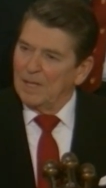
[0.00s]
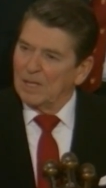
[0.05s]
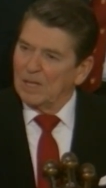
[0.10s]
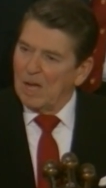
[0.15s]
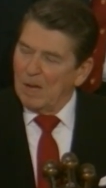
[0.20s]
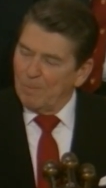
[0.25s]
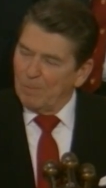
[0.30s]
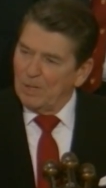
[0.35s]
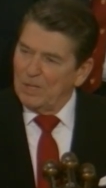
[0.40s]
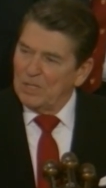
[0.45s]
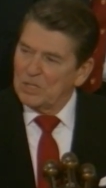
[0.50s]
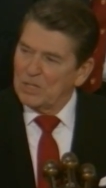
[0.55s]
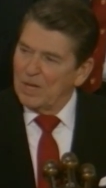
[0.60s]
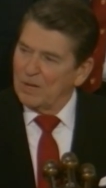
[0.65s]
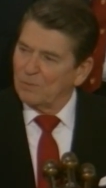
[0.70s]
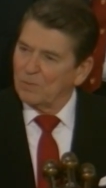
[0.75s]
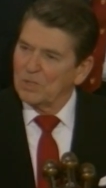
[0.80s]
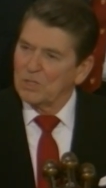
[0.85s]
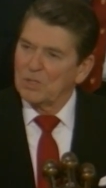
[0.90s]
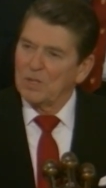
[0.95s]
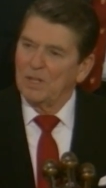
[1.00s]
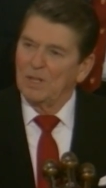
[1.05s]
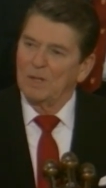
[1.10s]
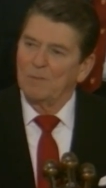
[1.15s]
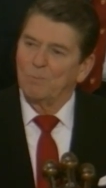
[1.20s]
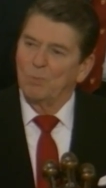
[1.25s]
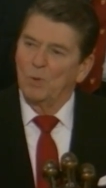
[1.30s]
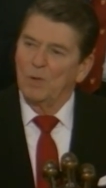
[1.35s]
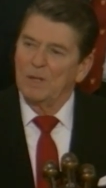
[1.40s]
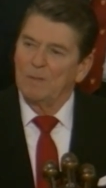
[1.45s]
Companies interested
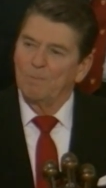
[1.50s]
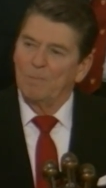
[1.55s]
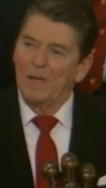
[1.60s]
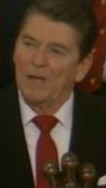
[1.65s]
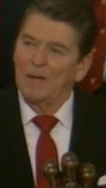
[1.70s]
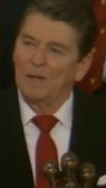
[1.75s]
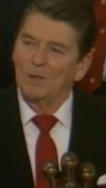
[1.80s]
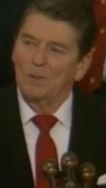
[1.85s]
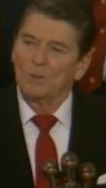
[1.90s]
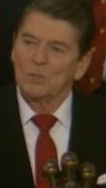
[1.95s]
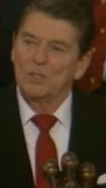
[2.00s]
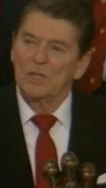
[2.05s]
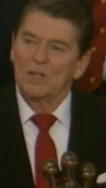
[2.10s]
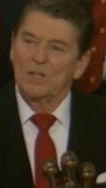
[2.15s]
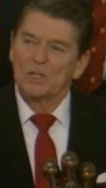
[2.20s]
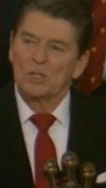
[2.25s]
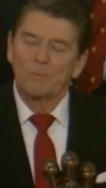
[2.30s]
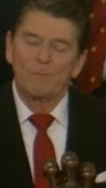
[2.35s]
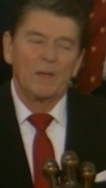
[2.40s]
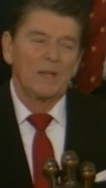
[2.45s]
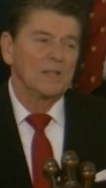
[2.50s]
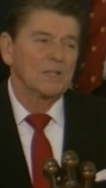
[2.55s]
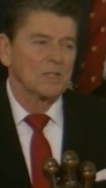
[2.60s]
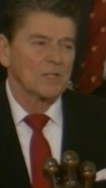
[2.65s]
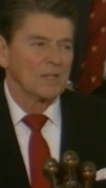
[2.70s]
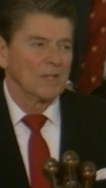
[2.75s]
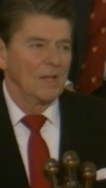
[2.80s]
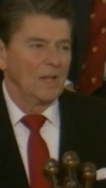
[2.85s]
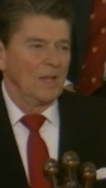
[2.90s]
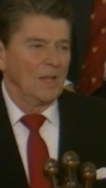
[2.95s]
in putting payloads into
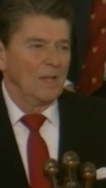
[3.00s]
space